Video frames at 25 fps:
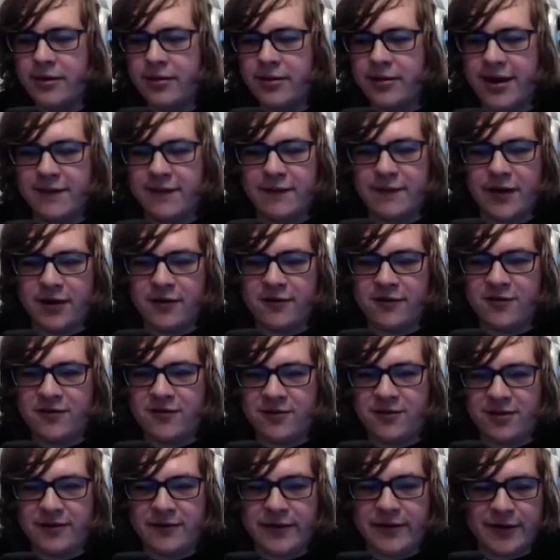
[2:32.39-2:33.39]
like very
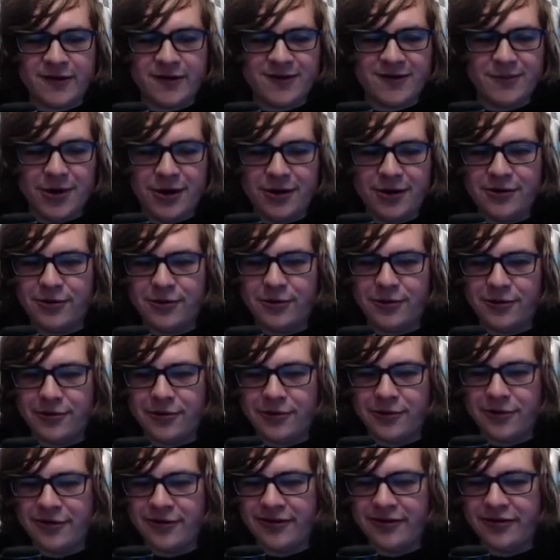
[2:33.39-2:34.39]
small
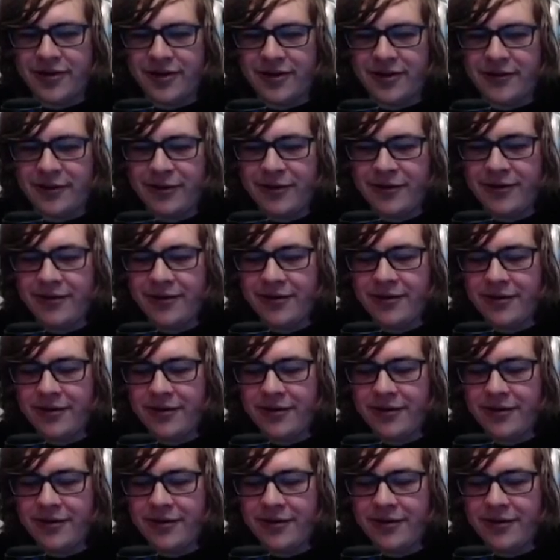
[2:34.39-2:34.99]
corridors in general.